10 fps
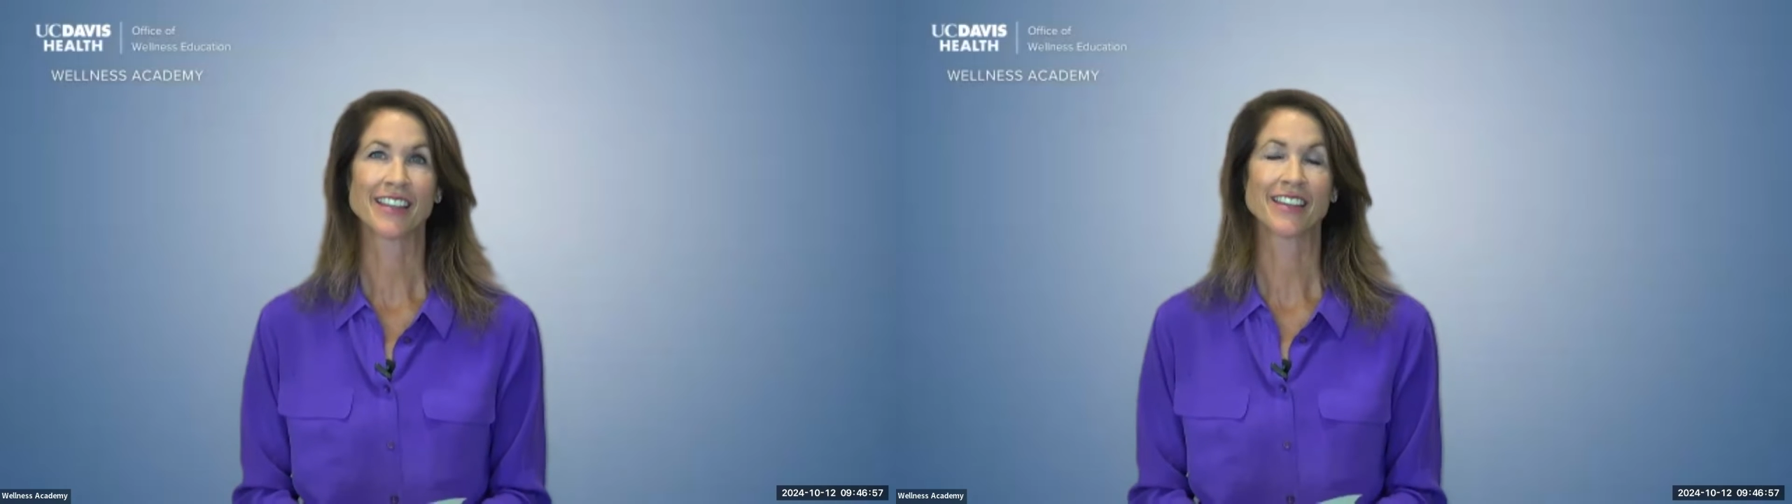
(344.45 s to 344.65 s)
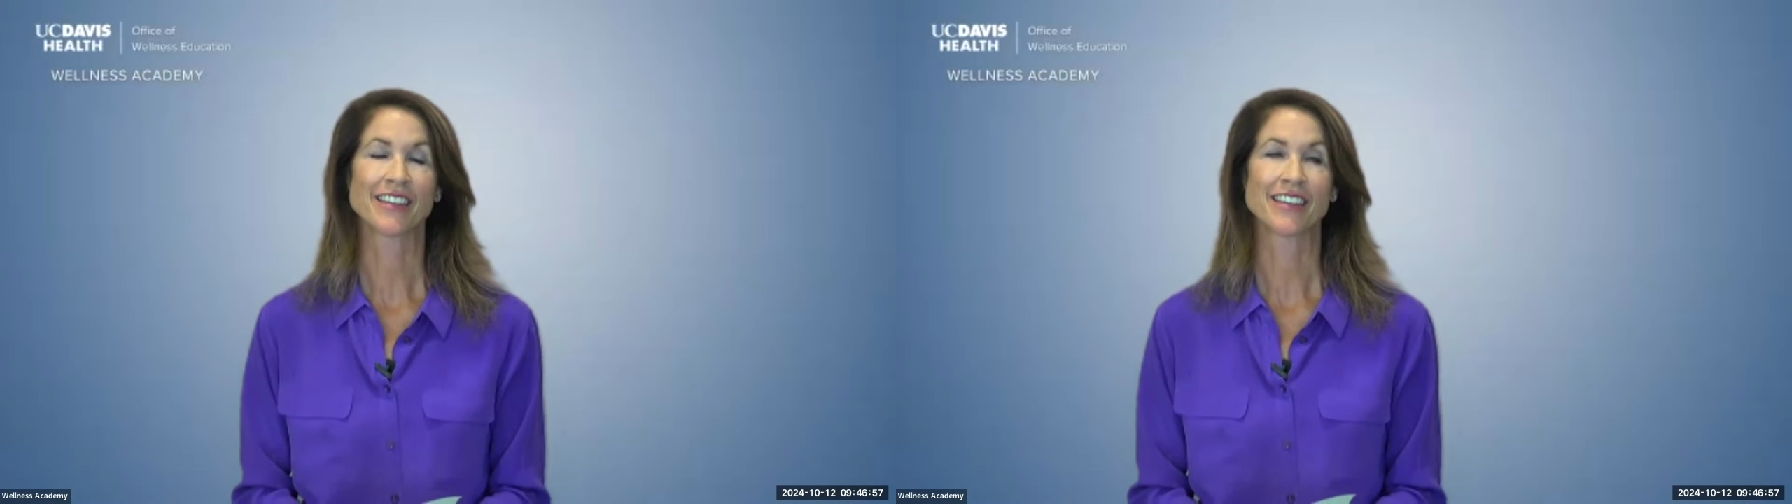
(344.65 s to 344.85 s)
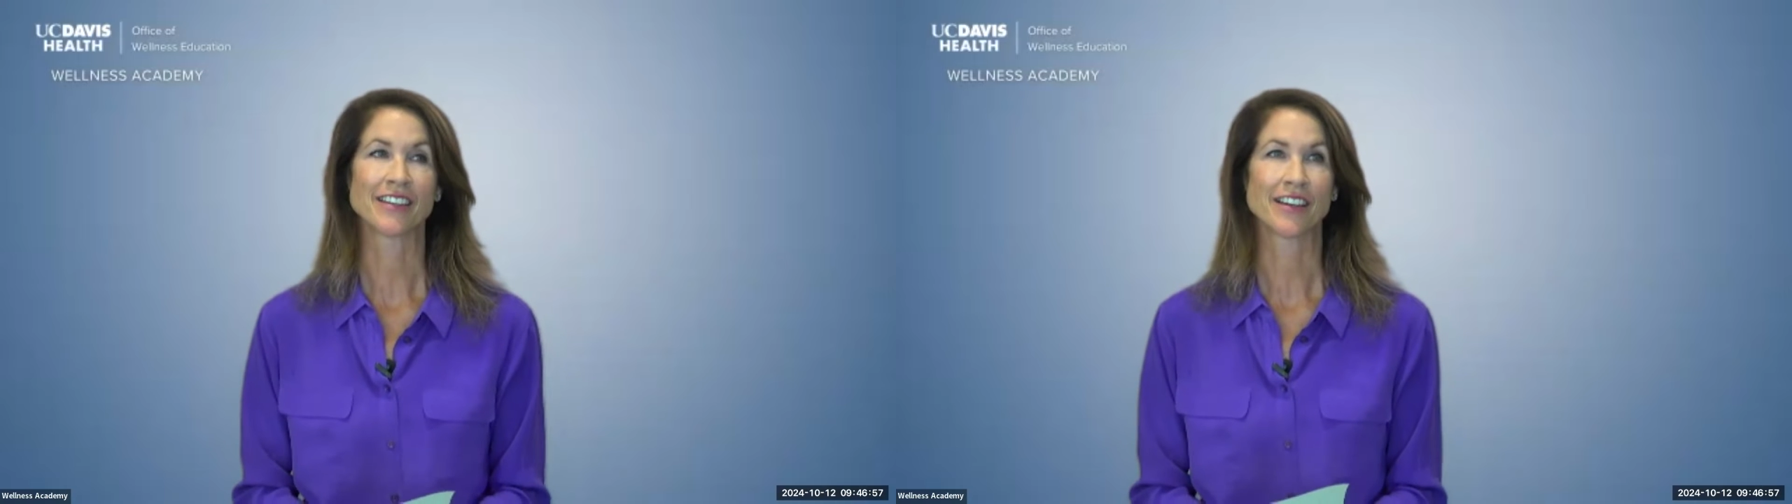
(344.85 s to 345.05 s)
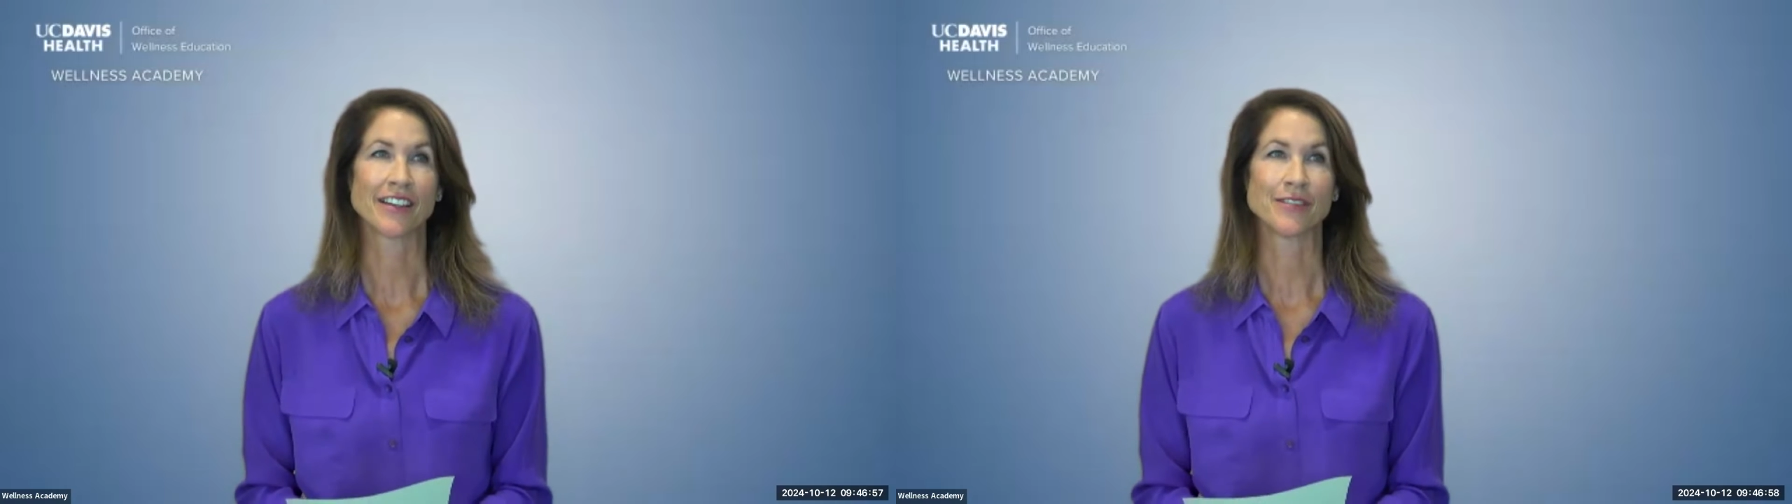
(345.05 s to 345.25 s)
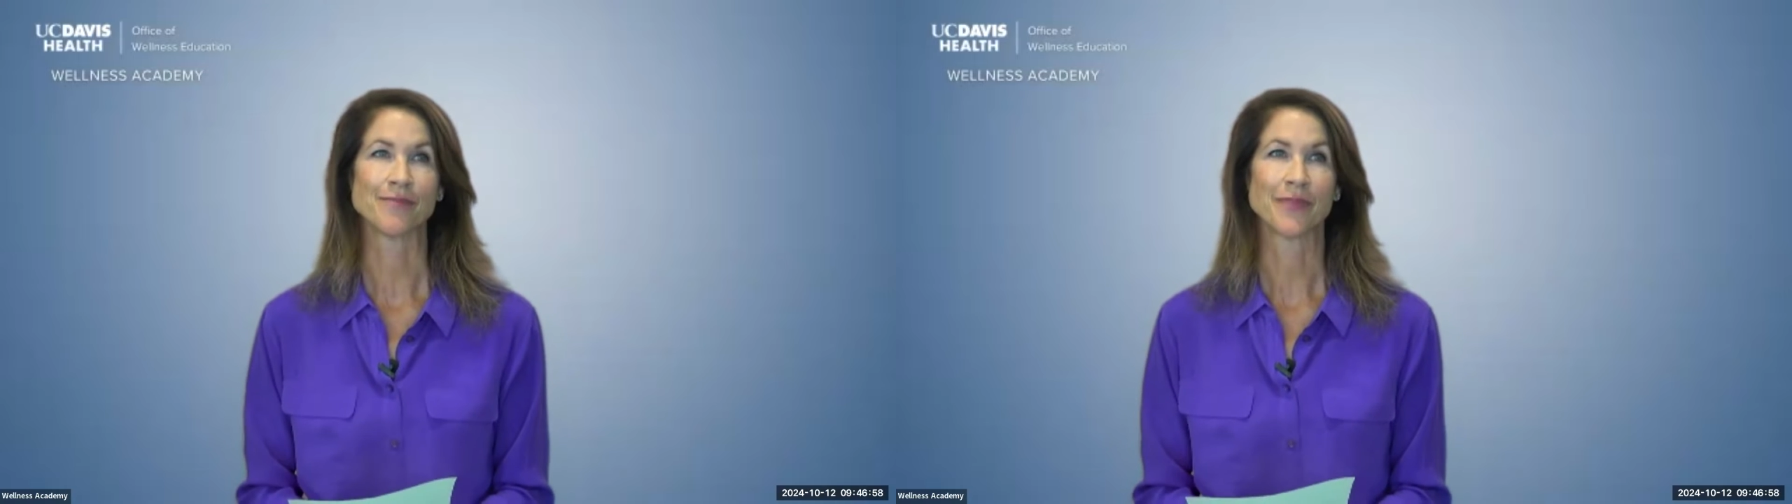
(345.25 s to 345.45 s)
I think that
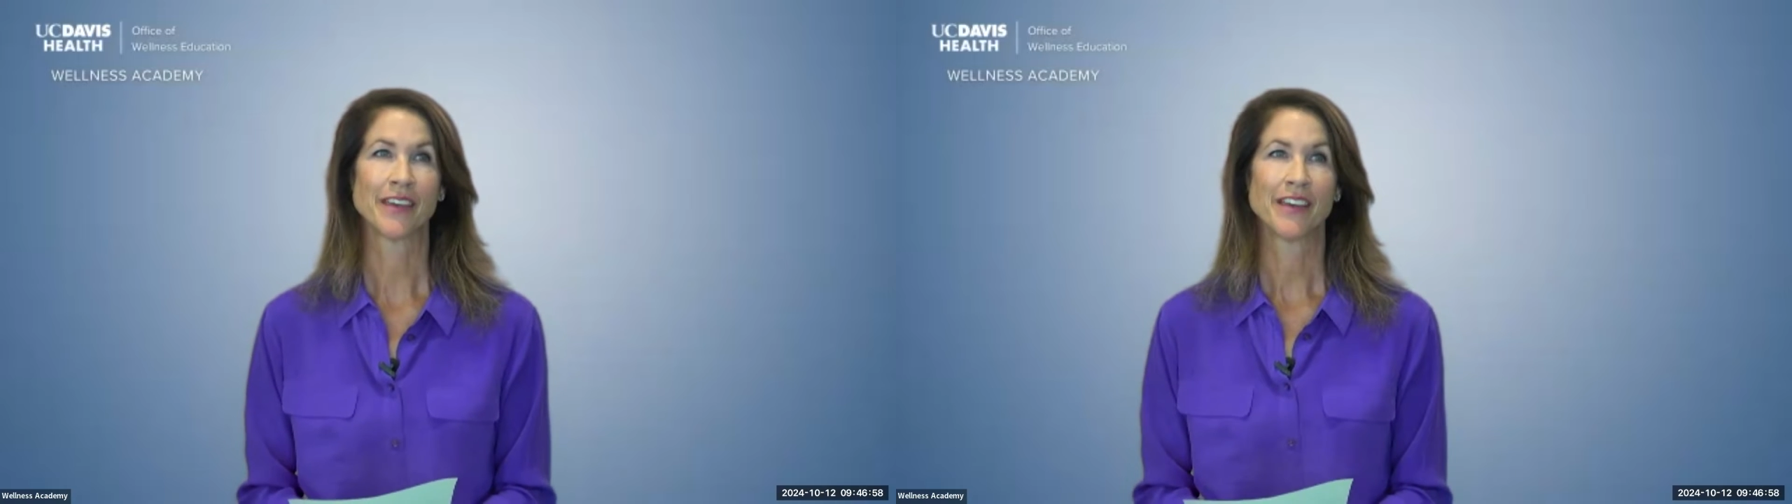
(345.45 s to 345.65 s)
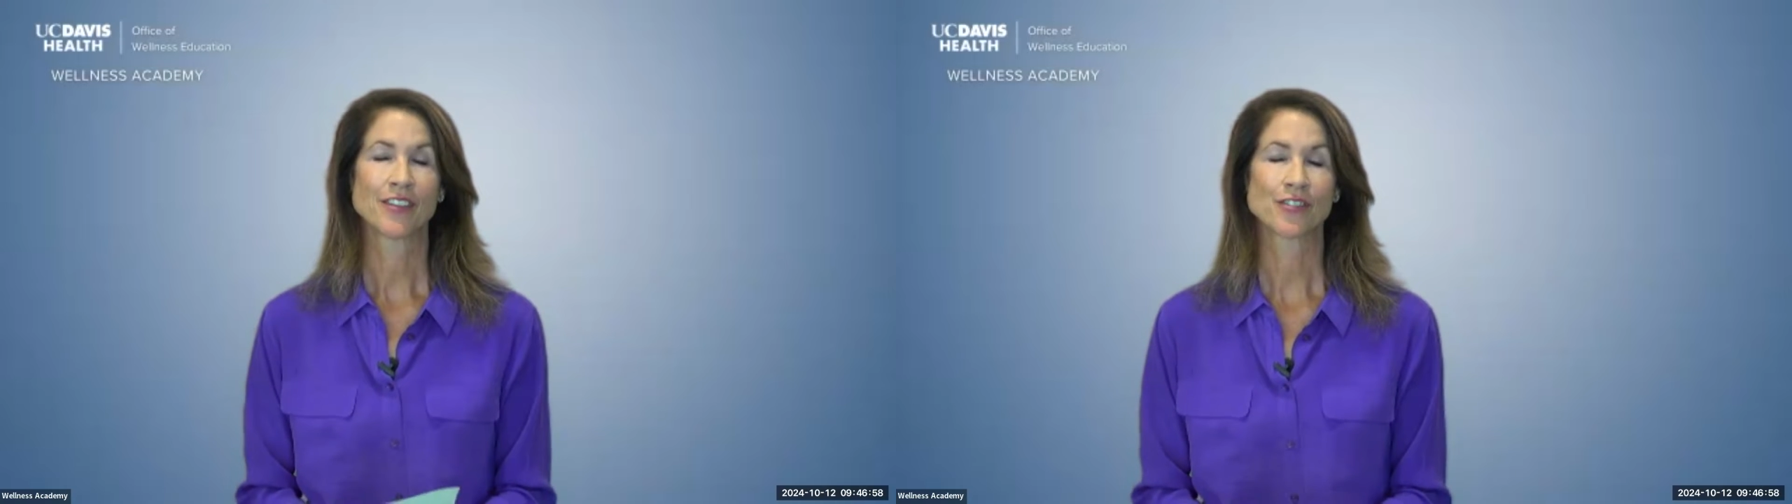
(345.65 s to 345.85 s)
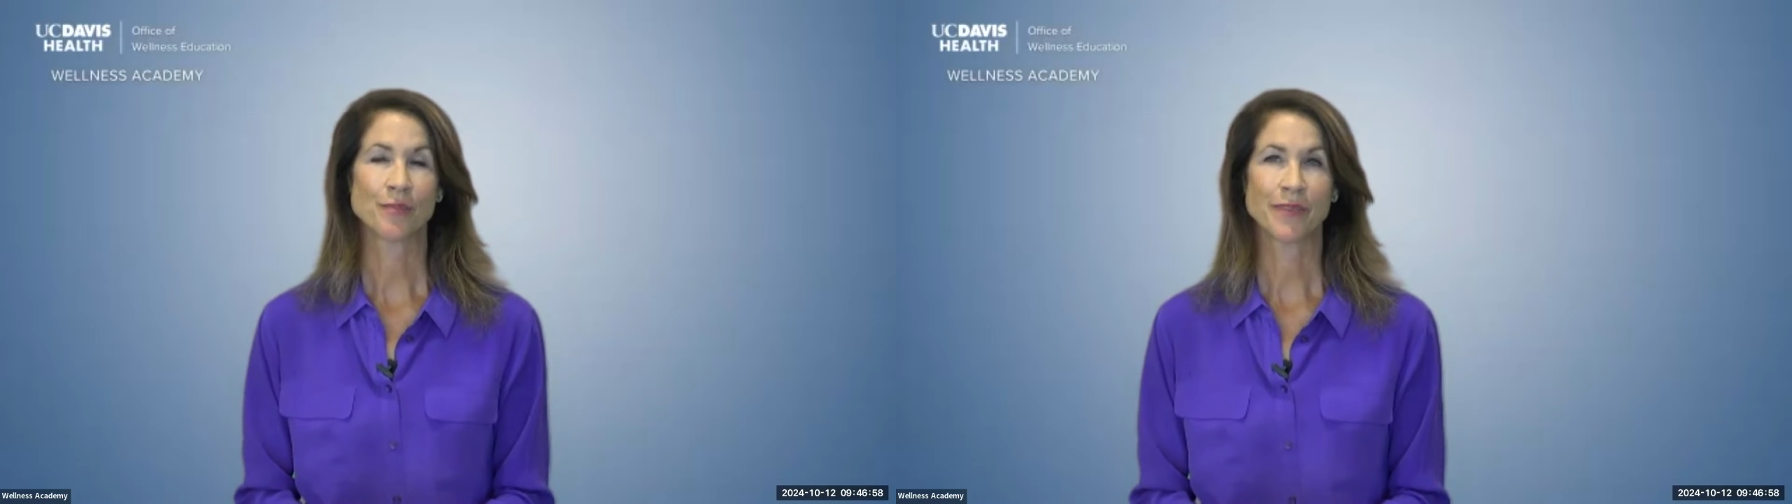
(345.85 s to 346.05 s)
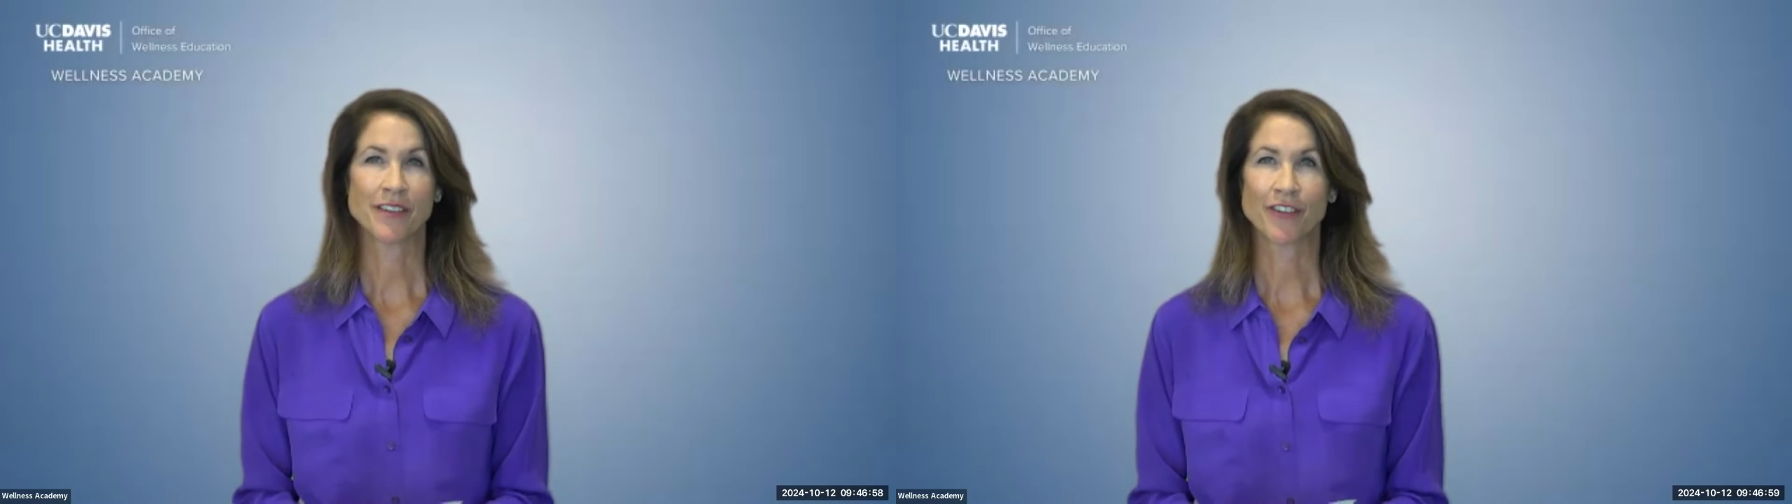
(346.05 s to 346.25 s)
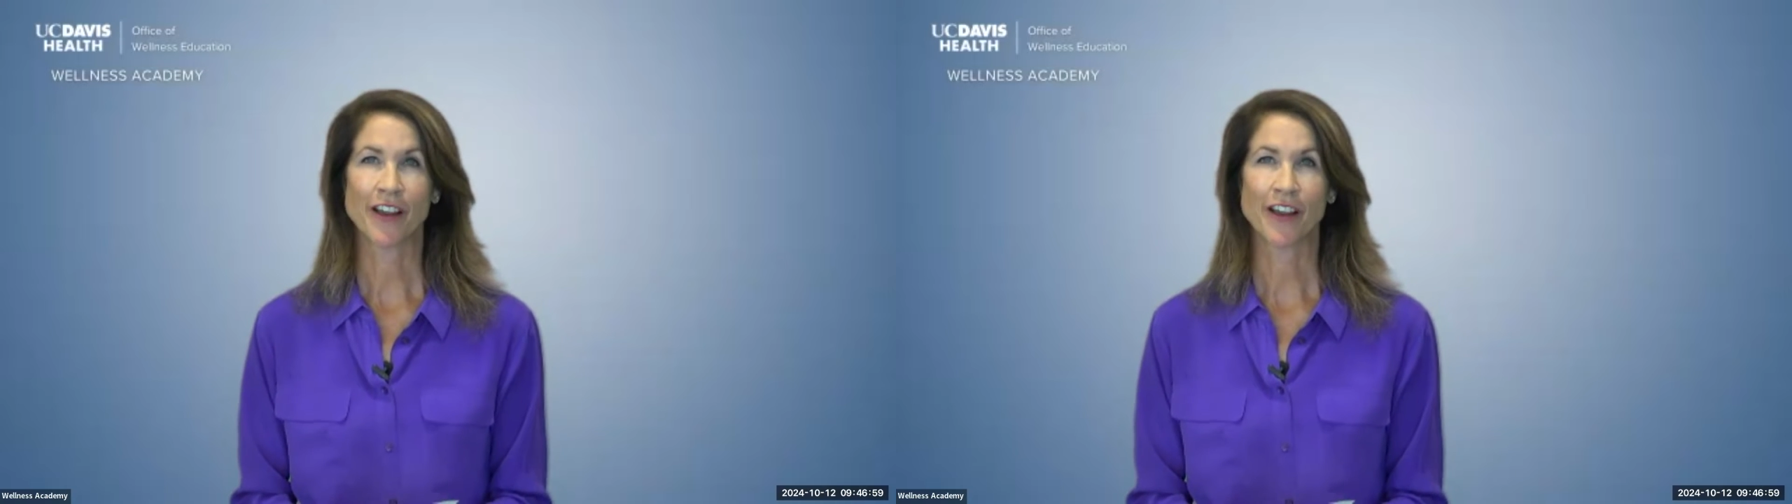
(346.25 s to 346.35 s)
there's something